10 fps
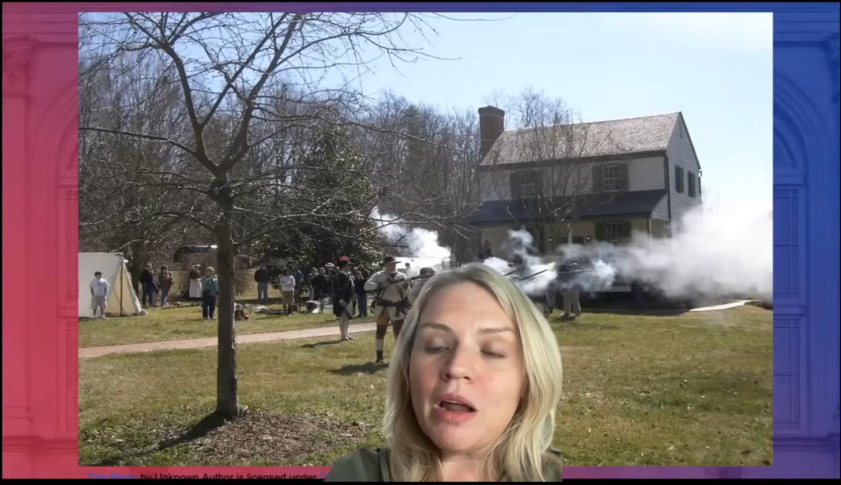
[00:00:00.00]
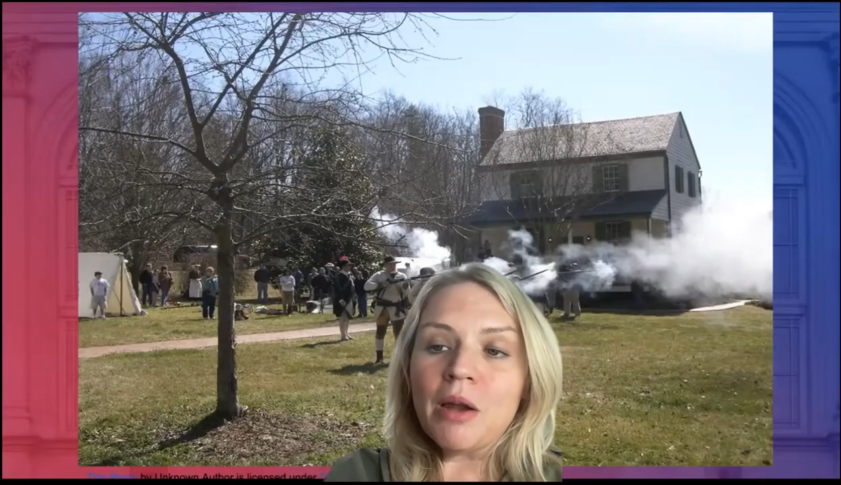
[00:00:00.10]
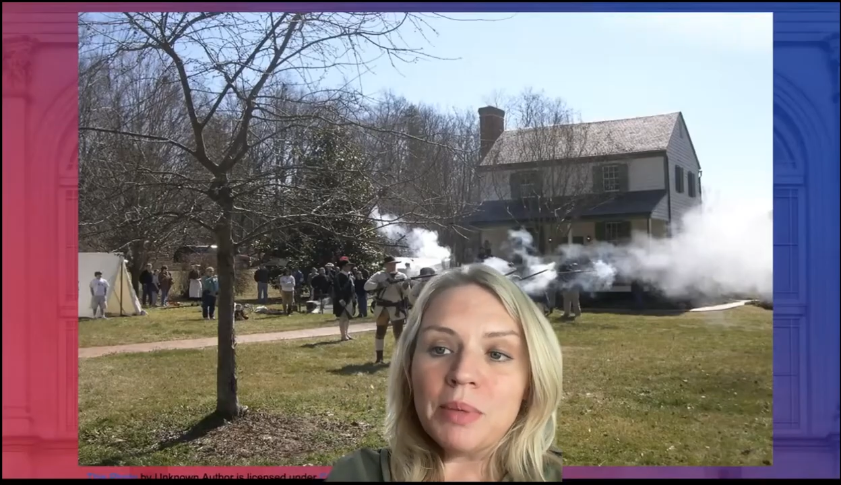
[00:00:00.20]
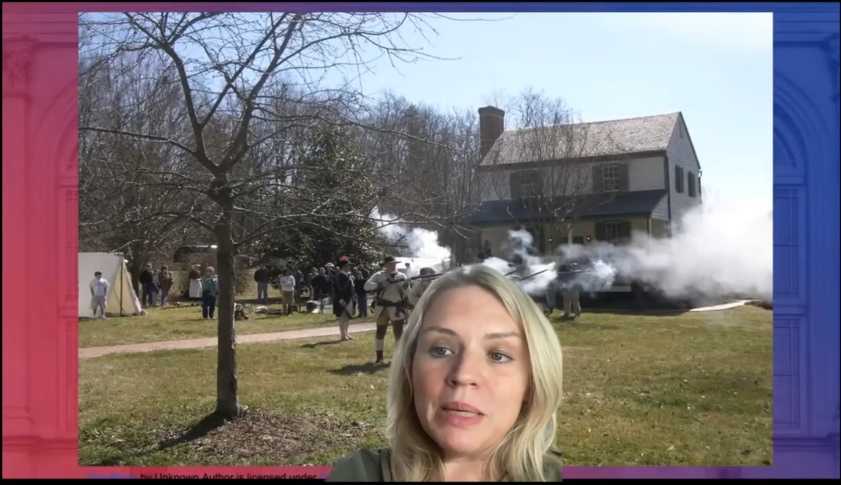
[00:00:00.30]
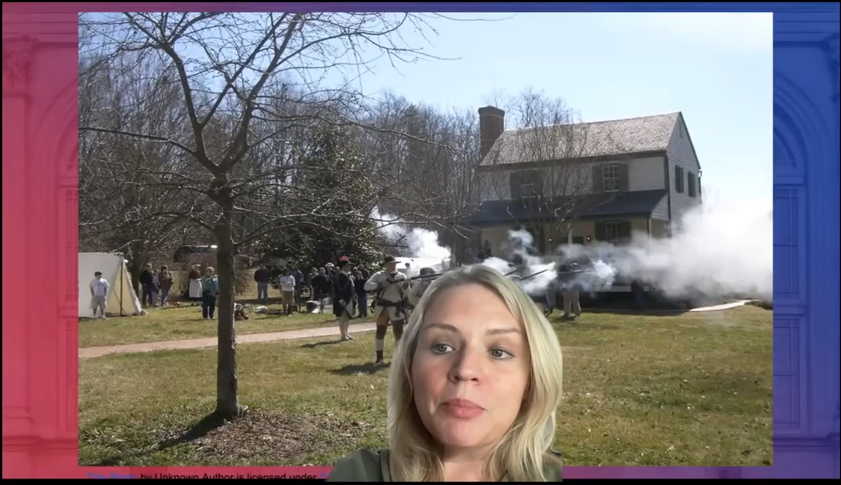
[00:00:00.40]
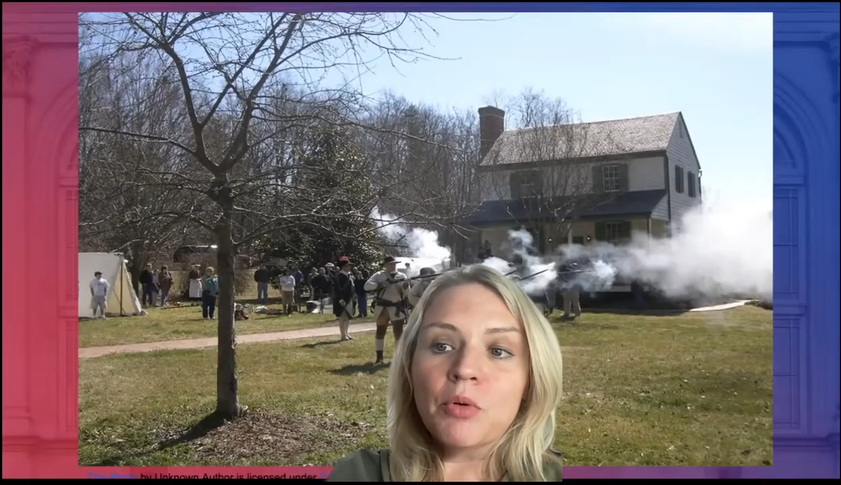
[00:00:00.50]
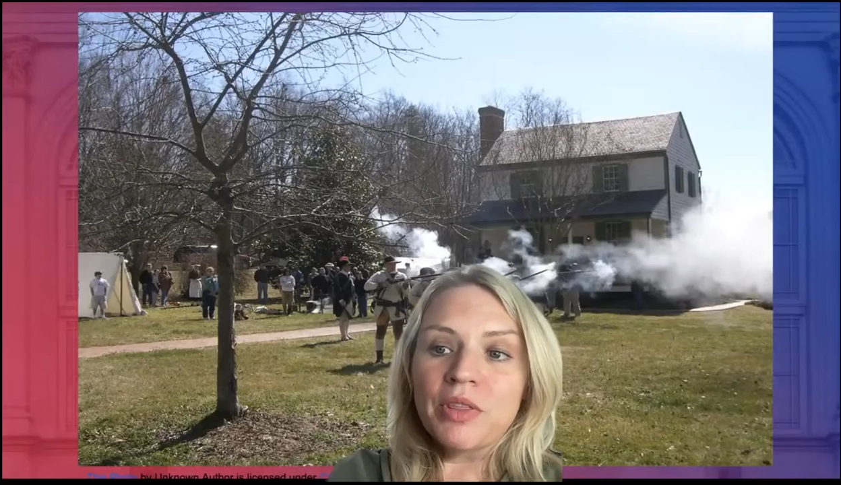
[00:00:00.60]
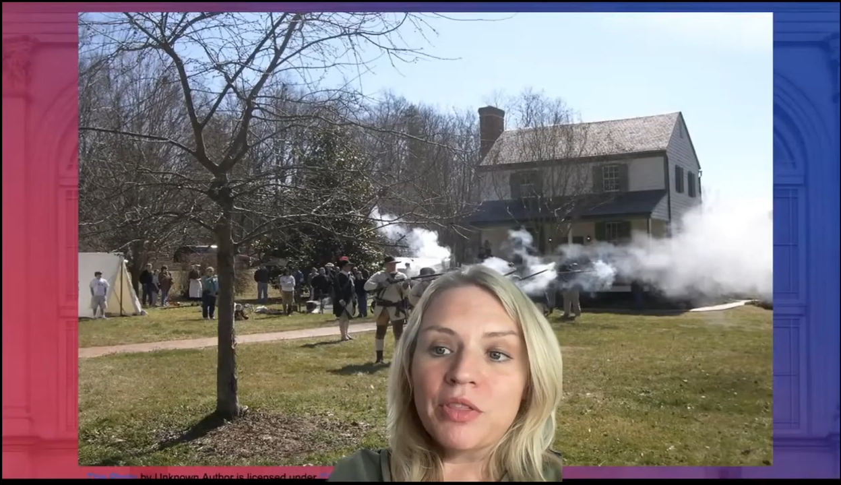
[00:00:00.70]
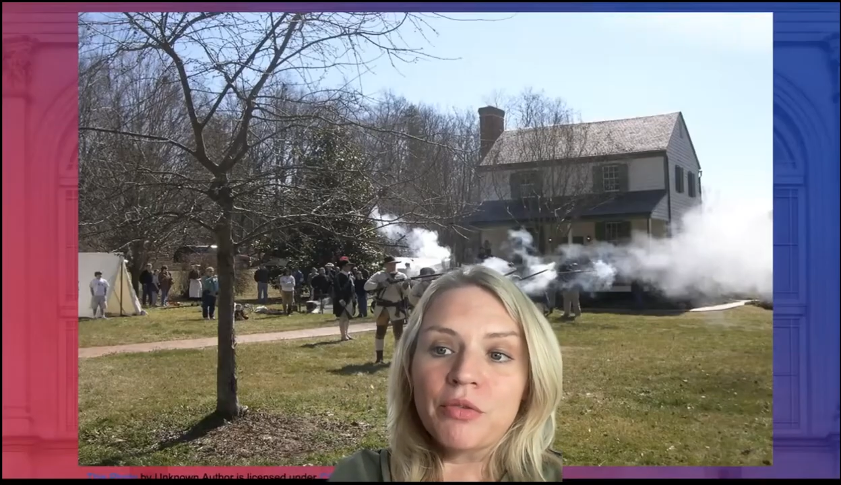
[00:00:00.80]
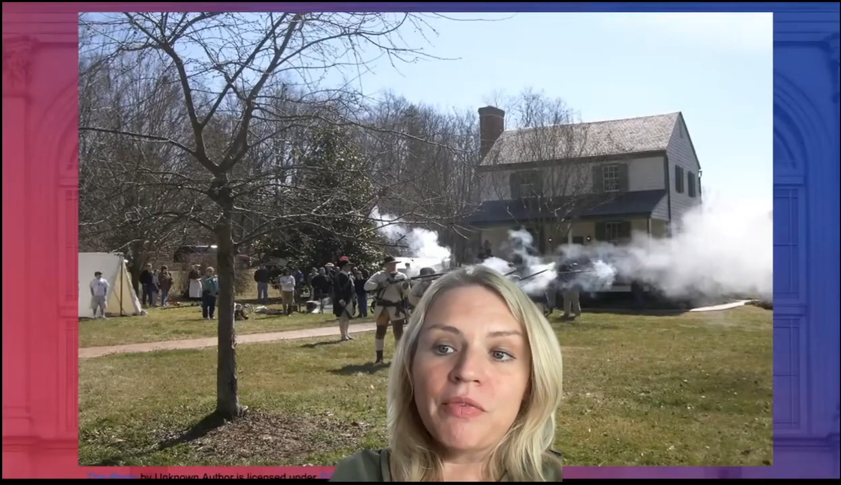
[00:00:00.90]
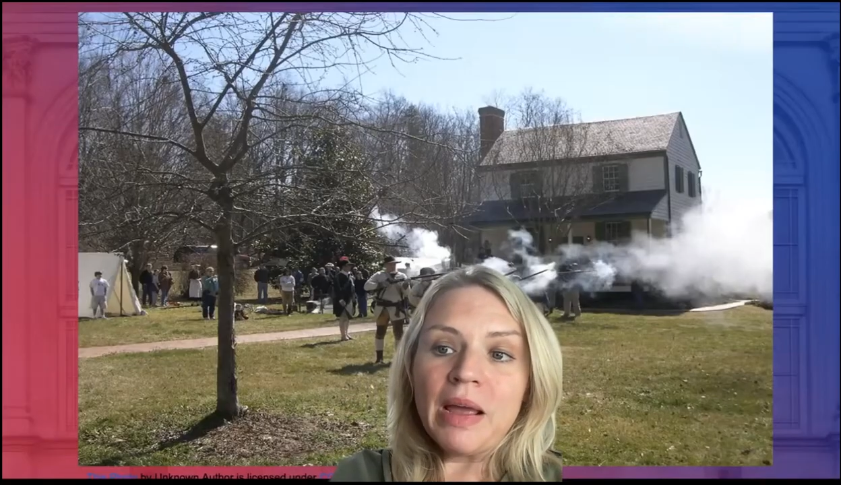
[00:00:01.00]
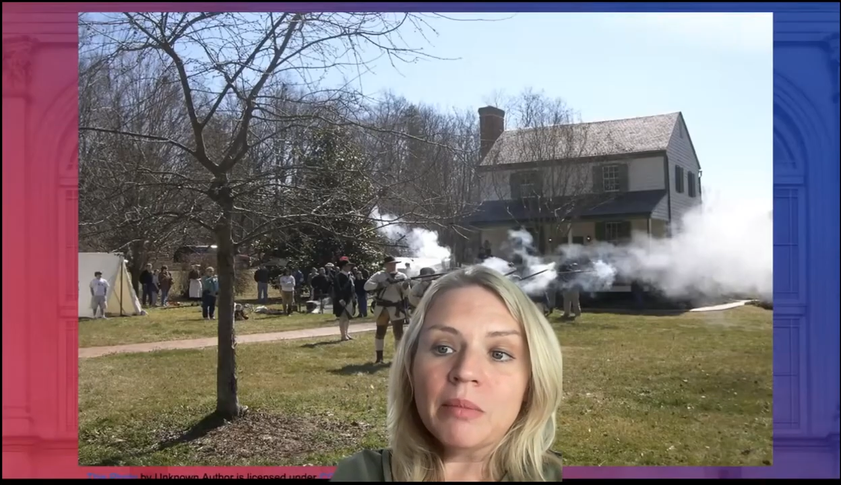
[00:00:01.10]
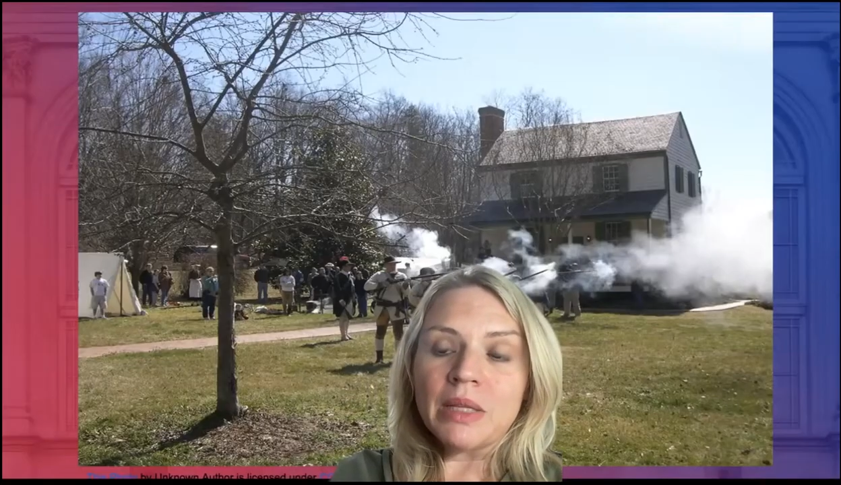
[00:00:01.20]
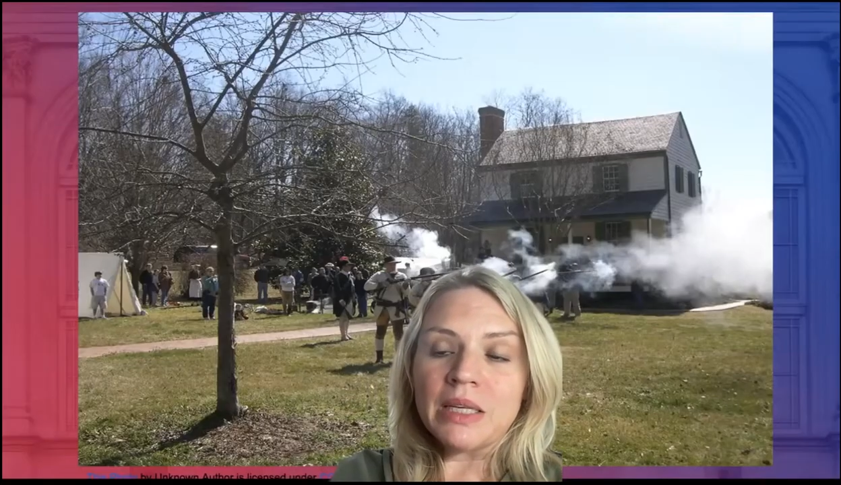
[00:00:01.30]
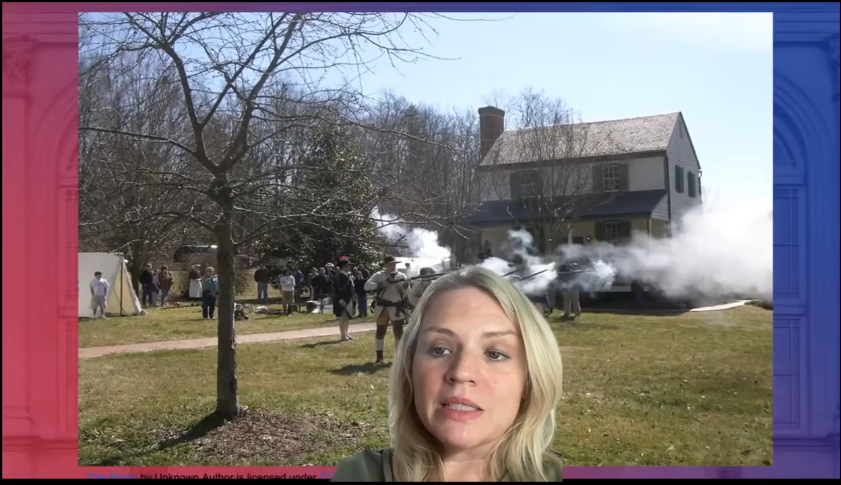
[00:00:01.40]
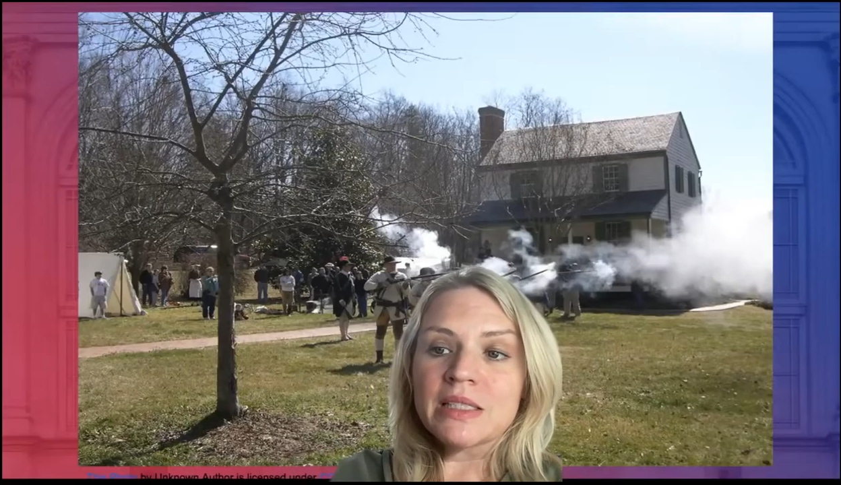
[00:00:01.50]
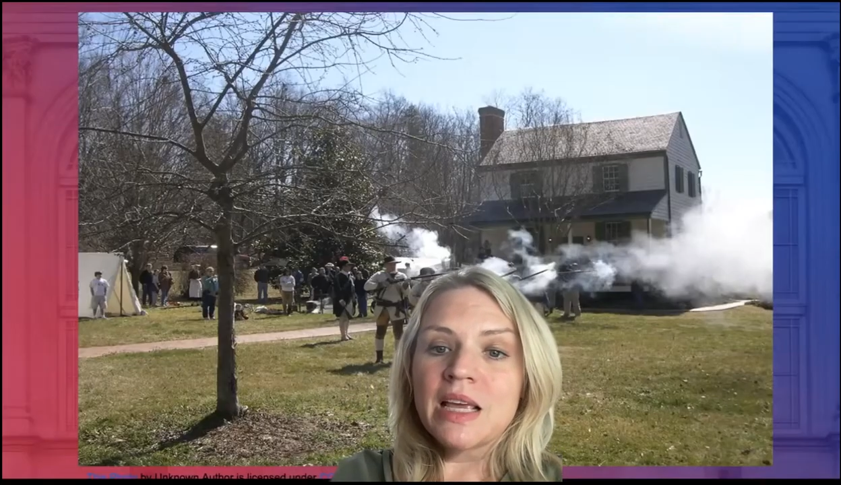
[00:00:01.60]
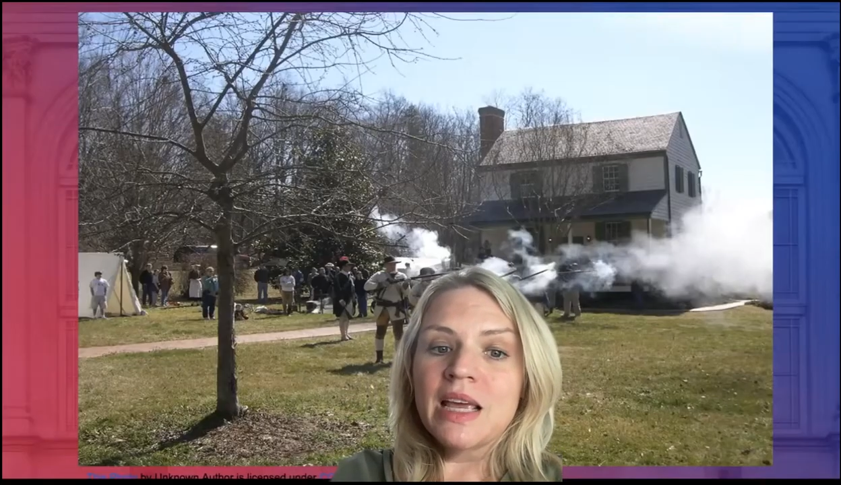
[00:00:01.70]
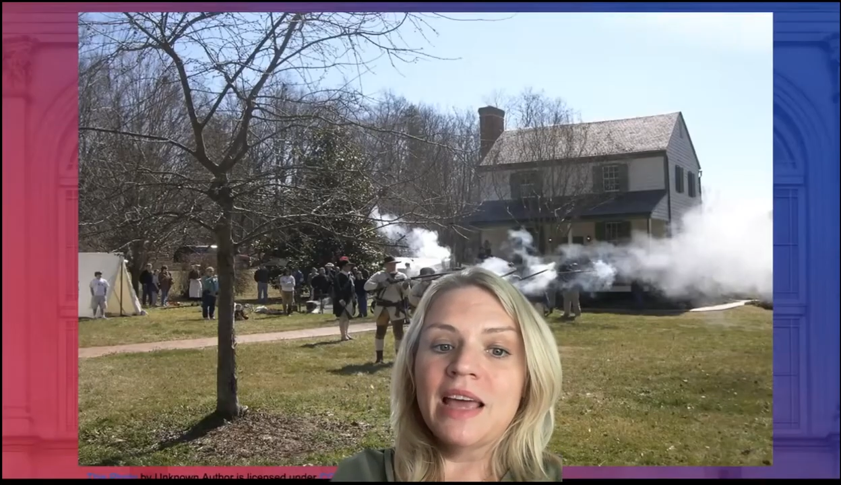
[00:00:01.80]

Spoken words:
on people and their families,